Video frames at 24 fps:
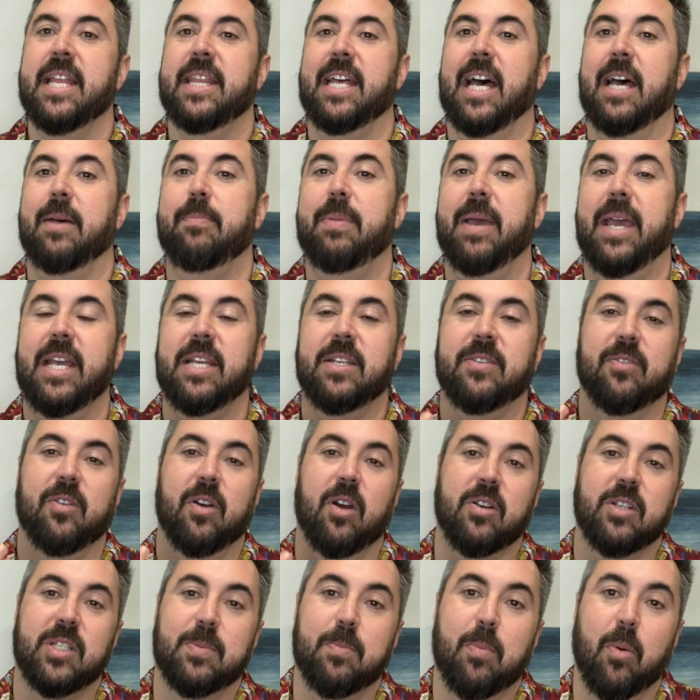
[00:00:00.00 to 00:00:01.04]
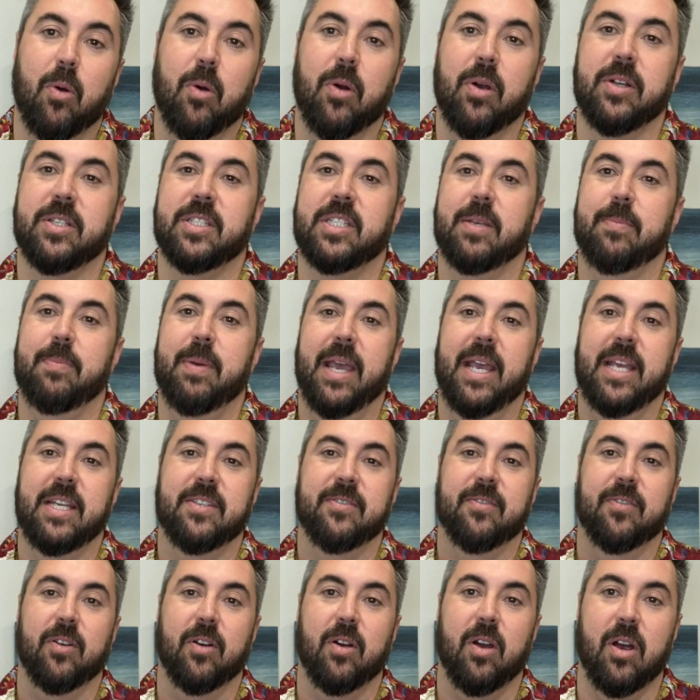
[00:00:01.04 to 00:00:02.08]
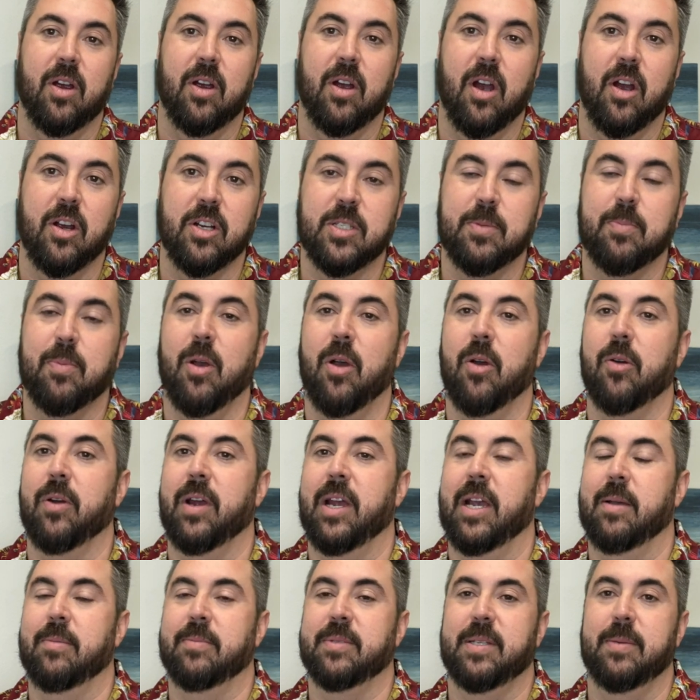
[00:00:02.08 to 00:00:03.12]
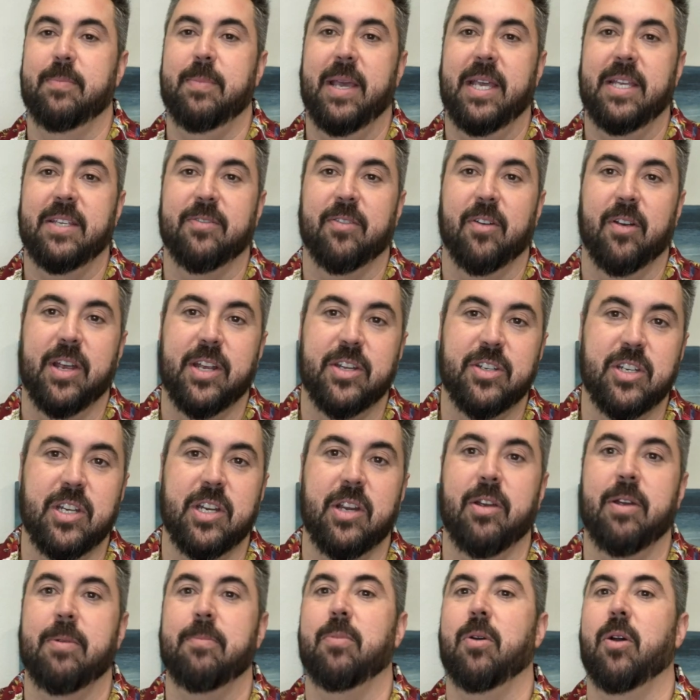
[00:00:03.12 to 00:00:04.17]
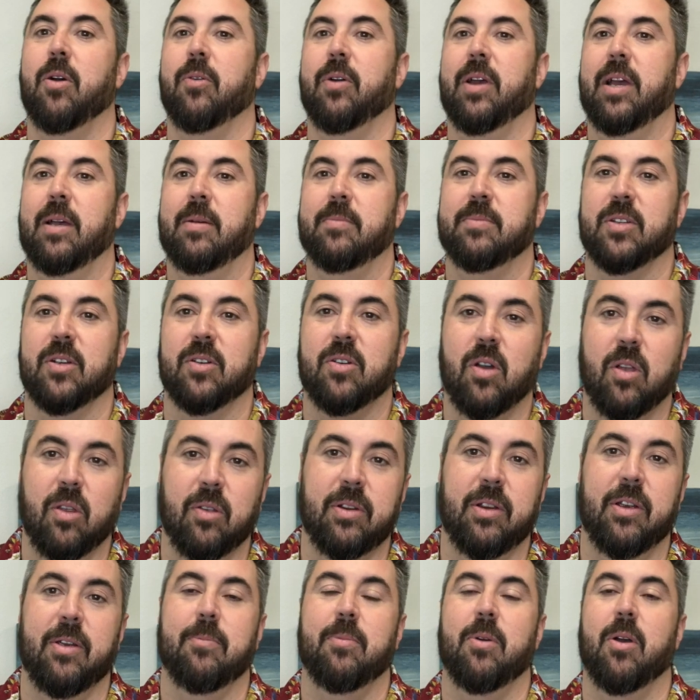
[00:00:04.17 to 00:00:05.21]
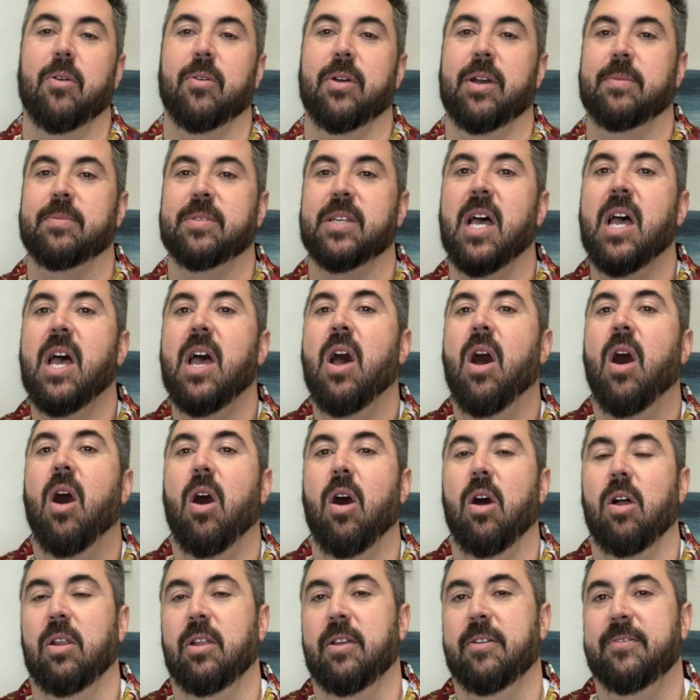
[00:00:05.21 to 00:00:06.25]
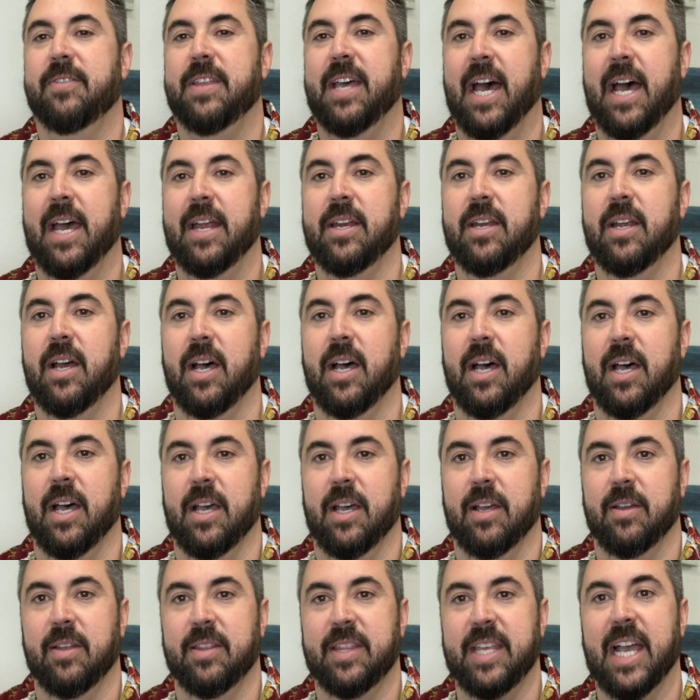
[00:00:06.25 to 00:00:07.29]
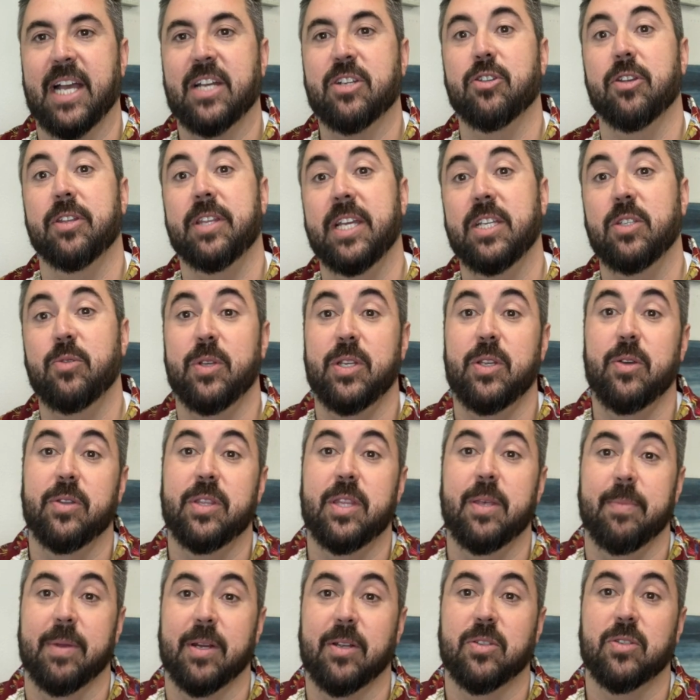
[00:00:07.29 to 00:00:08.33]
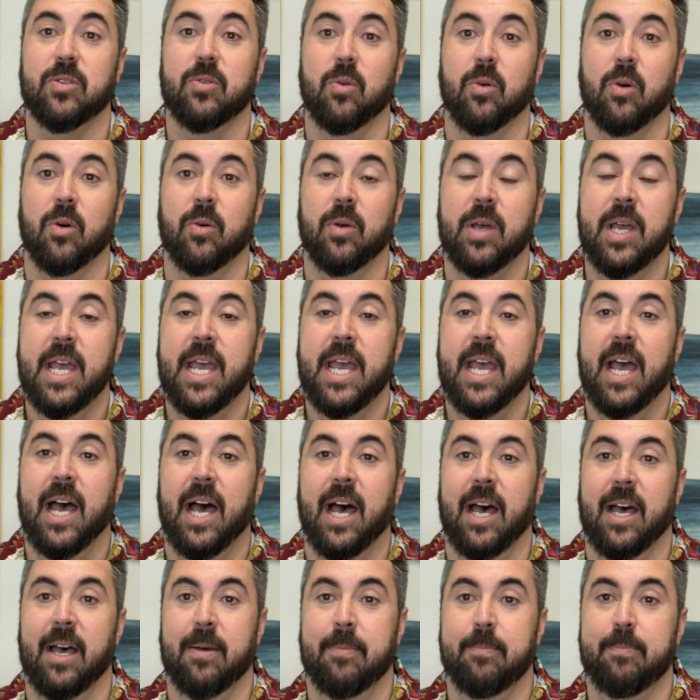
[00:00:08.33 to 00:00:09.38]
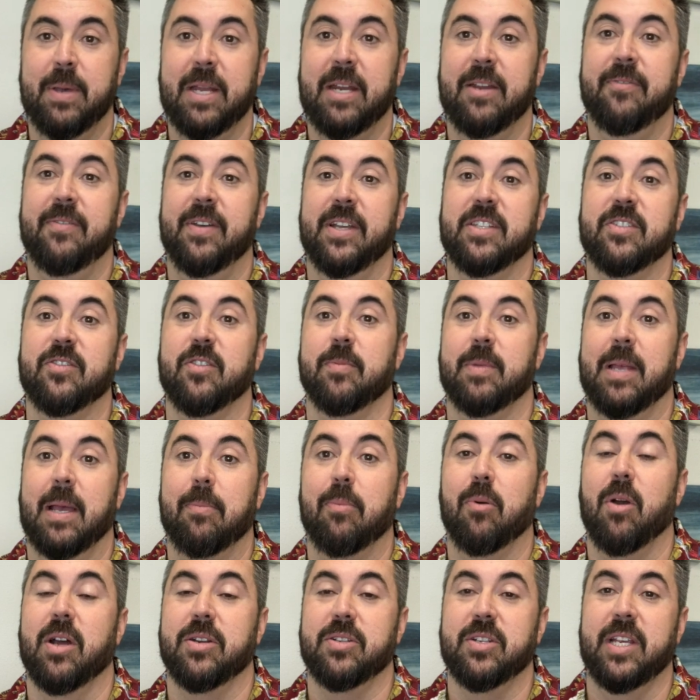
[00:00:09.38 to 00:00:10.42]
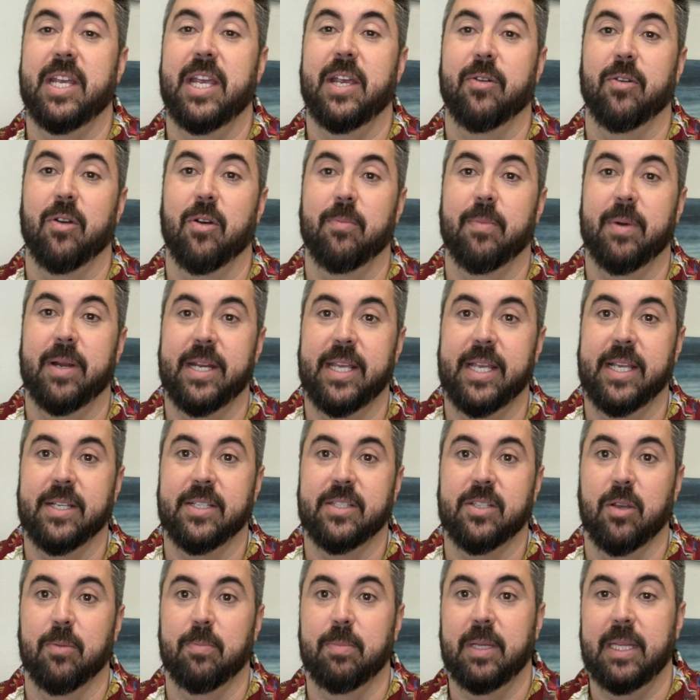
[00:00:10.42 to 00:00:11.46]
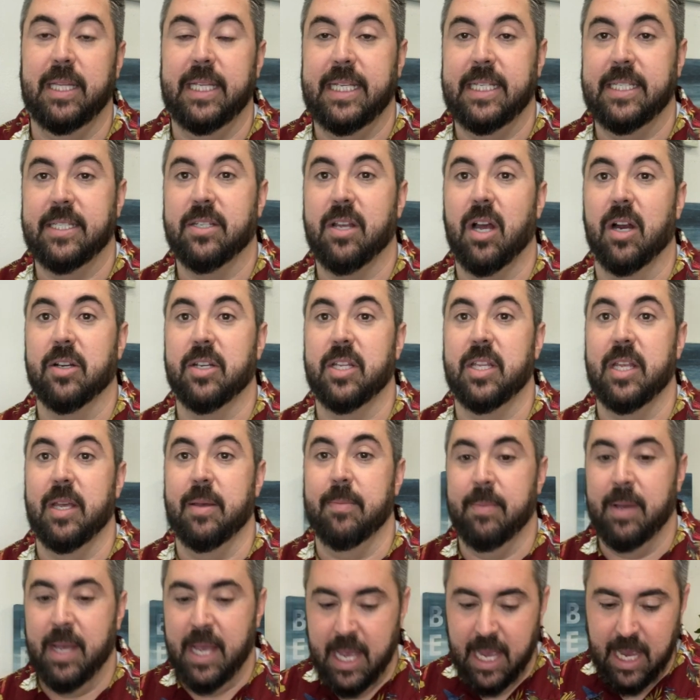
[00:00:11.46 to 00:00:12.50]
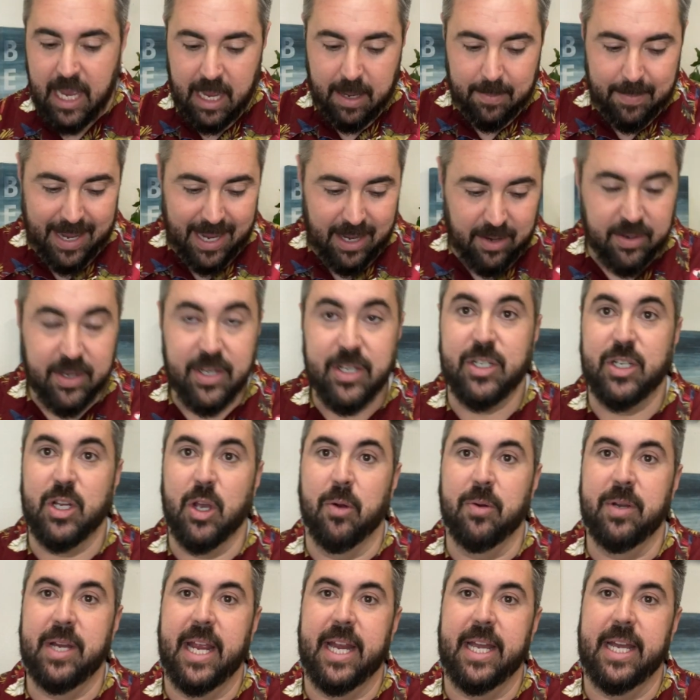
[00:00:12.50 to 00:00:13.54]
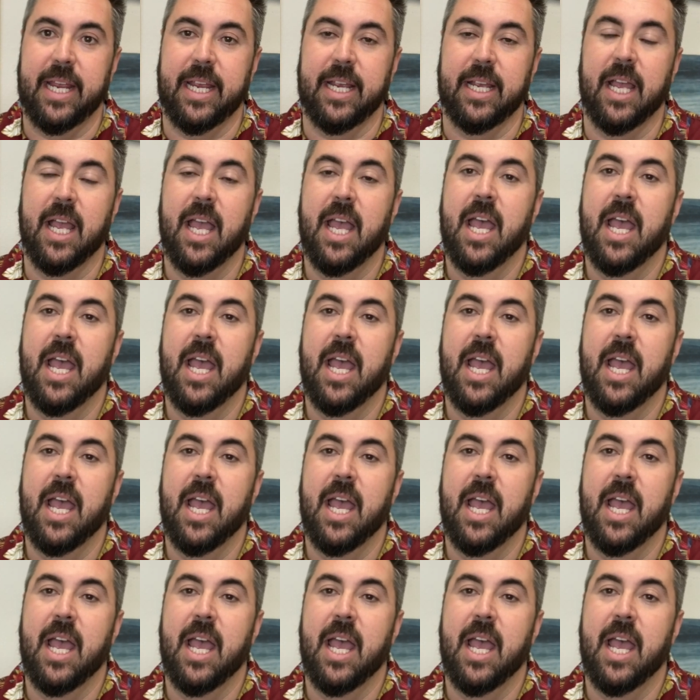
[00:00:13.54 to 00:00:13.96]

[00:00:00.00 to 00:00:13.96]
That pays for our sports, it pays for our arts programs, it pays for our engineering programs, our culinary programs, all of that, uh, the extra things we do at the middle school um, benefits from that Project Hero money. So please talk to them about donating.